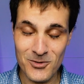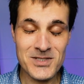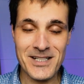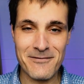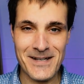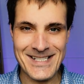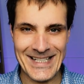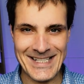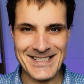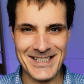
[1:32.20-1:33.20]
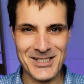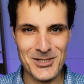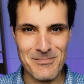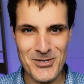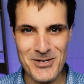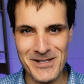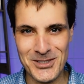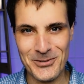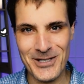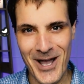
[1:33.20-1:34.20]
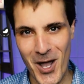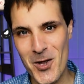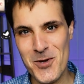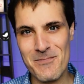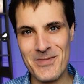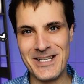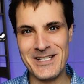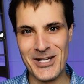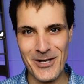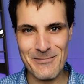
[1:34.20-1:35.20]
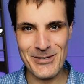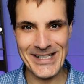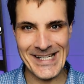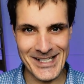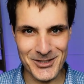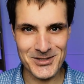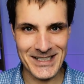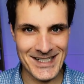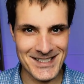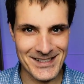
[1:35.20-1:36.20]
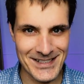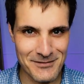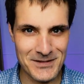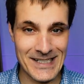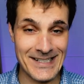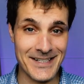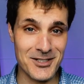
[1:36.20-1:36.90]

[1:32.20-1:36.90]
also fantastic to move into a home that nobody else has lived in.